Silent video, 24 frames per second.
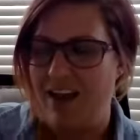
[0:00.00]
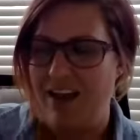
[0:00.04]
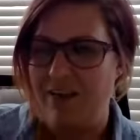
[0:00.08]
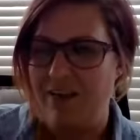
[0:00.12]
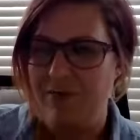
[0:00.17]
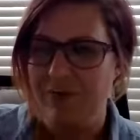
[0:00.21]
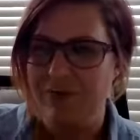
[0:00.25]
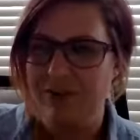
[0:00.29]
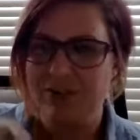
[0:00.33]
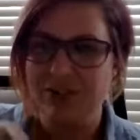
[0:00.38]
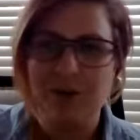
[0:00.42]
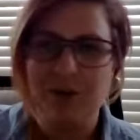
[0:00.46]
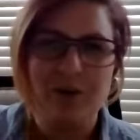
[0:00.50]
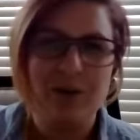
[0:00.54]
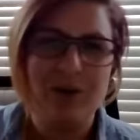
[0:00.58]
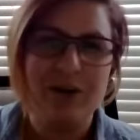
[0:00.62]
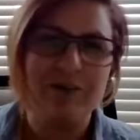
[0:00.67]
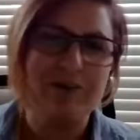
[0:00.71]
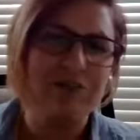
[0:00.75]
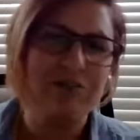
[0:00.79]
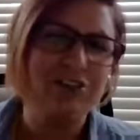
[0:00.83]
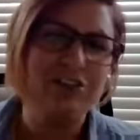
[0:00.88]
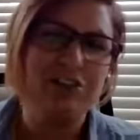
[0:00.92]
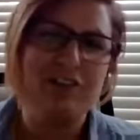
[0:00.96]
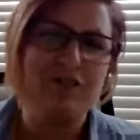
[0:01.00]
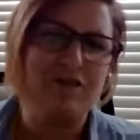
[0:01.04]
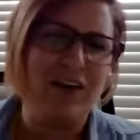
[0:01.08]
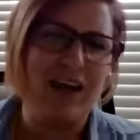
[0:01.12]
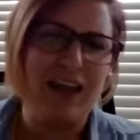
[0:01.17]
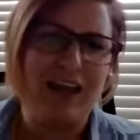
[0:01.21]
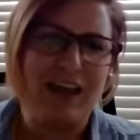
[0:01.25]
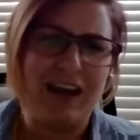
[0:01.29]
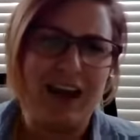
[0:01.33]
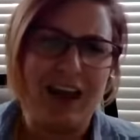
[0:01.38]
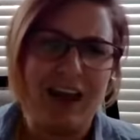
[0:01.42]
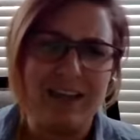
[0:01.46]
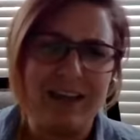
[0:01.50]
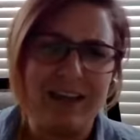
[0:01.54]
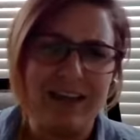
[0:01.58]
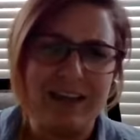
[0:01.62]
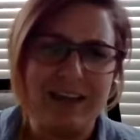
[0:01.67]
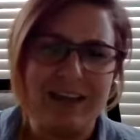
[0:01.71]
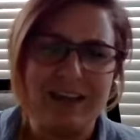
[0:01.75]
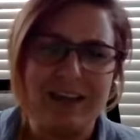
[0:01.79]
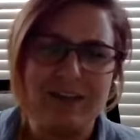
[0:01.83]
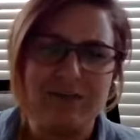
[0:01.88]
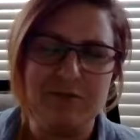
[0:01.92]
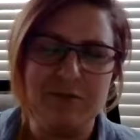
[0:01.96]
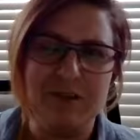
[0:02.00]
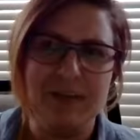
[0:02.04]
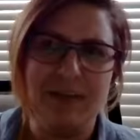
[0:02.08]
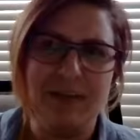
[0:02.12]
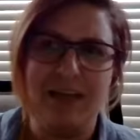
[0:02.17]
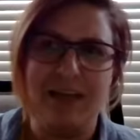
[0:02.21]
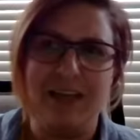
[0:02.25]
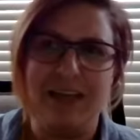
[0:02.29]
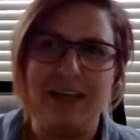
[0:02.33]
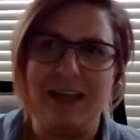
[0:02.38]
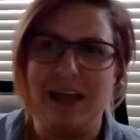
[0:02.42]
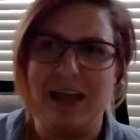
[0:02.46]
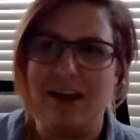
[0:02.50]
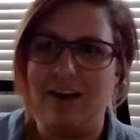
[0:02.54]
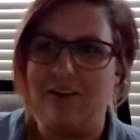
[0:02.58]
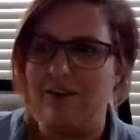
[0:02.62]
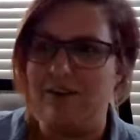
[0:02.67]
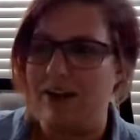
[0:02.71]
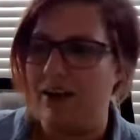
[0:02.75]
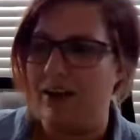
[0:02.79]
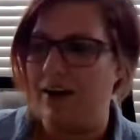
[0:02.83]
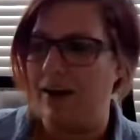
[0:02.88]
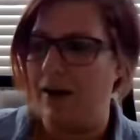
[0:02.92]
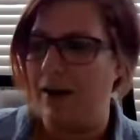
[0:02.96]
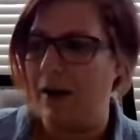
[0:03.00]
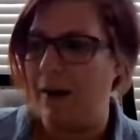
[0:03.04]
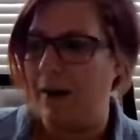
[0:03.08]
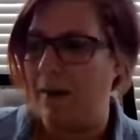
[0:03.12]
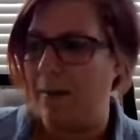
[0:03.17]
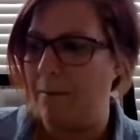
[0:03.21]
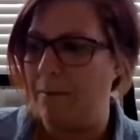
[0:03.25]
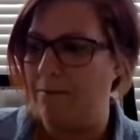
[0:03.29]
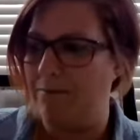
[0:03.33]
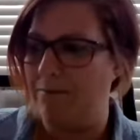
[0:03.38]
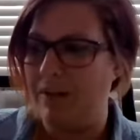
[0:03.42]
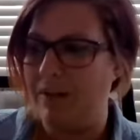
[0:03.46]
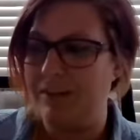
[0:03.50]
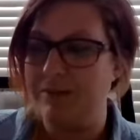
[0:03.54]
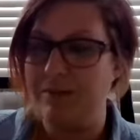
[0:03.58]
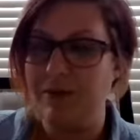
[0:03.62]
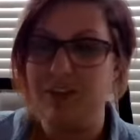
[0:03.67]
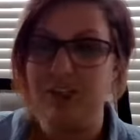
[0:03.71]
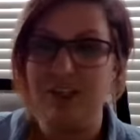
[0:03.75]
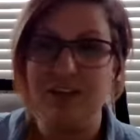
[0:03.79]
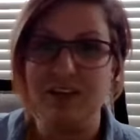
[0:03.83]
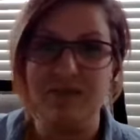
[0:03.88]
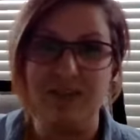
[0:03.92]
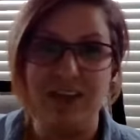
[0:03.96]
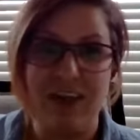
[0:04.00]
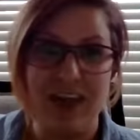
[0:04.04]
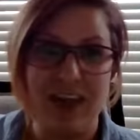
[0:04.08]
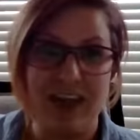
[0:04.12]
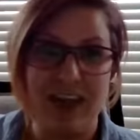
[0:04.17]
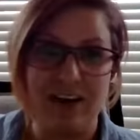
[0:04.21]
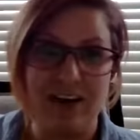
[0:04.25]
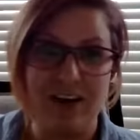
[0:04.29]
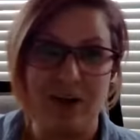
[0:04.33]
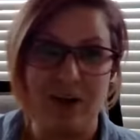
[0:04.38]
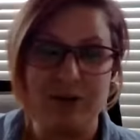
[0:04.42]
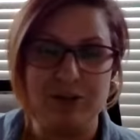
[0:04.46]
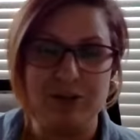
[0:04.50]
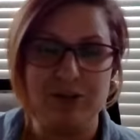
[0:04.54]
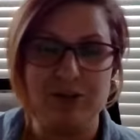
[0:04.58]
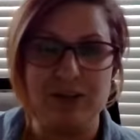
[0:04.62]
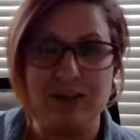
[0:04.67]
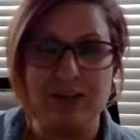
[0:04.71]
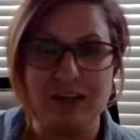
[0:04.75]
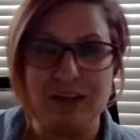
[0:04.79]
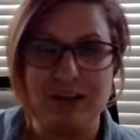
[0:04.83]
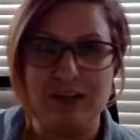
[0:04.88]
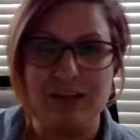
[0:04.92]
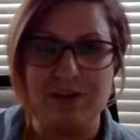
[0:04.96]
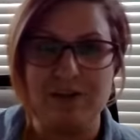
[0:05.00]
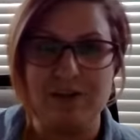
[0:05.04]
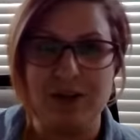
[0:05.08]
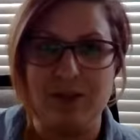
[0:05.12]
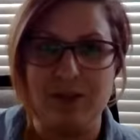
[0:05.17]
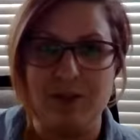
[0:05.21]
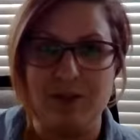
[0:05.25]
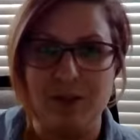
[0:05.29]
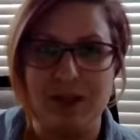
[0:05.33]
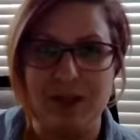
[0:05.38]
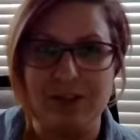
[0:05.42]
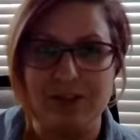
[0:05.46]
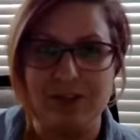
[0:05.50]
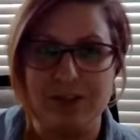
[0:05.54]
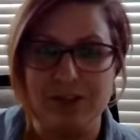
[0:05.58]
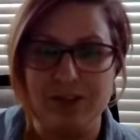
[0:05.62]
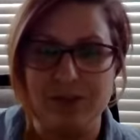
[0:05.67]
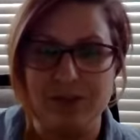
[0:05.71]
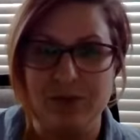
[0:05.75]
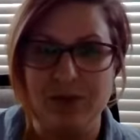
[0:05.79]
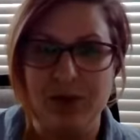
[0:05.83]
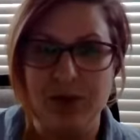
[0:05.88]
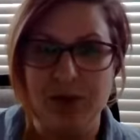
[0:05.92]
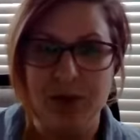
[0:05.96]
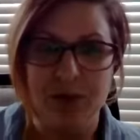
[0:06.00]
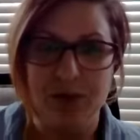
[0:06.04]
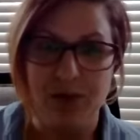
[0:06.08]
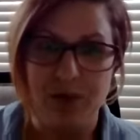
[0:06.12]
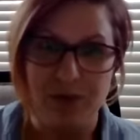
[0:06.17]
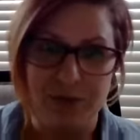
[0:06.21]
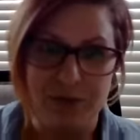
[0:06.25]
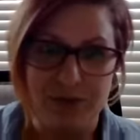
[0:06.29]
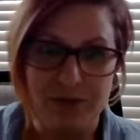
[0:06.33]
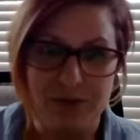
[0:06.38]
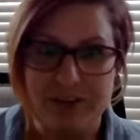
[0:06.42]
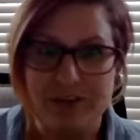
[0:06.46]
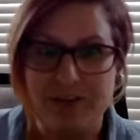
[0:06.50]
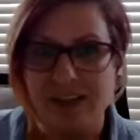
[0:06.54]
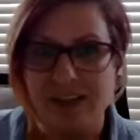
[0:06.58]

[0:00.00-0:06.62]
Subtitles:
it was just fun. I think kids would get a kick out of it, especially if they had an opportunity to be the one to go through the